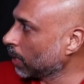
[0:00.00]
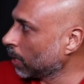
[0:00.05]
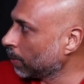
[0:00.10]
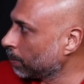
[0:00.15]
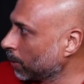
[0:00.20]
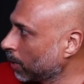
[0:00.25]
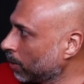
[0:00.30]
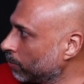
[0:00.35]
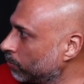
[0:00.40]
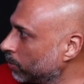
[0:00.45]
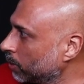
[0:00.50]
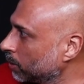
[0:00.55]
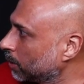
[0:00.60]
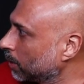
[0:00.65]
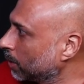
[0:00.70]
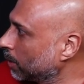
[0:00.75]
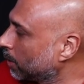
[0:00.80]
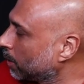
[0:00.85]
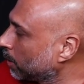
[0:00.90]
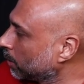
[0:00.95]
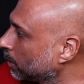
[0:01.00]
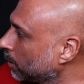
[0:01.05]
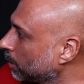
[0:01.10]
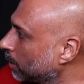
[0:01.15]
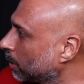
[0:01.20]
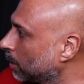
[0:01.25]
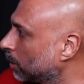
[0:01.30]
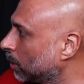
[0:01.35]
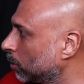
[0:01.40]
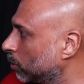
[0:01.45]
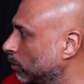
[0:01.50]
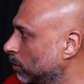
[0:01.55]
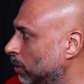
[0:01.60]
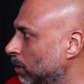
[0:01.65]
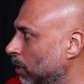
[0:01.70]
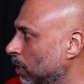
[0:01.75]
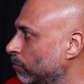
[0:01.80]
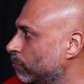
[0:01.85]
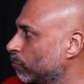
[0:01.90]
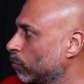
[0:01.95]
keep everything here to the
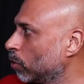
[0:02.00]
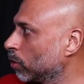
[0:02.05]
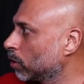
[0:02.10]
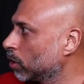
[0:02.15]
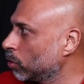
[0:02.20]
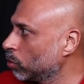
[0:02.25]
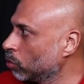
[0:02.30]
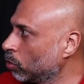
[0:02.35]
default.